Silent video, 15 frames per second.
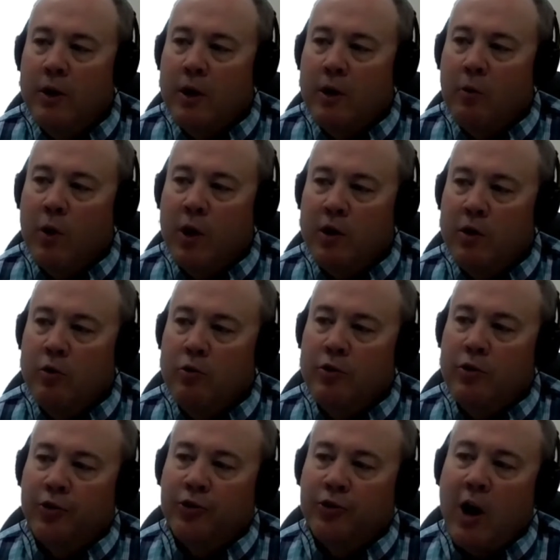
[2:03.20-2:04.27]
what you
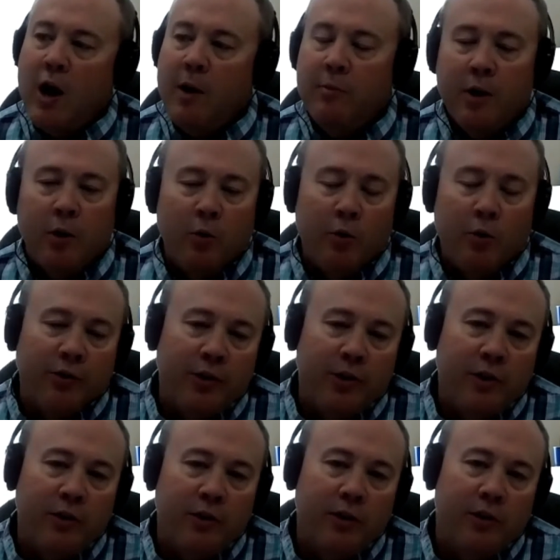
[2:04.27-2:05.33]
described there was
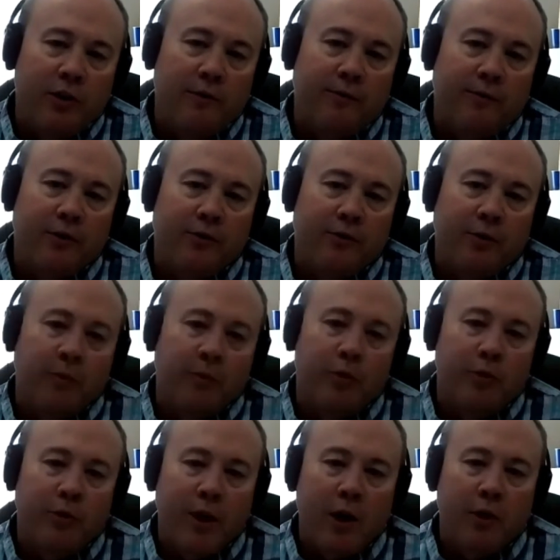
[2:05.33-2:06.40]
the difference from
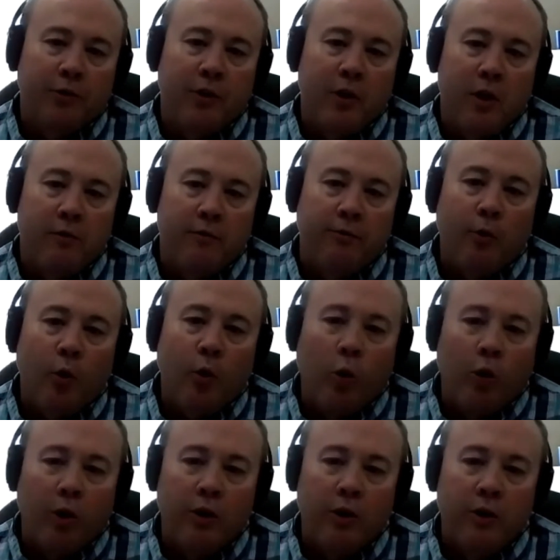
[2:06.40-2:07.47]

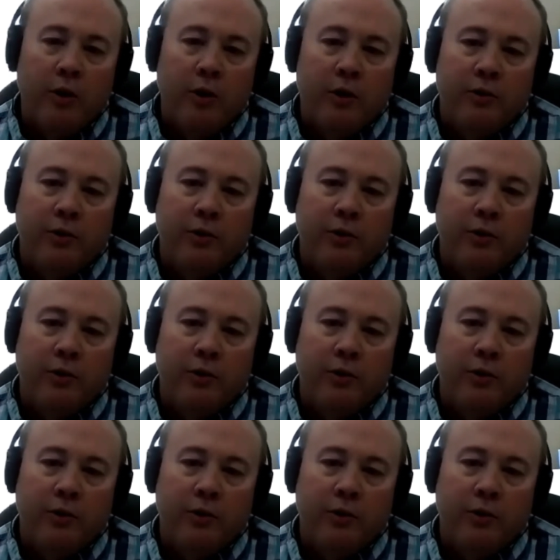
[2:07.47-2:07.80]
2004 to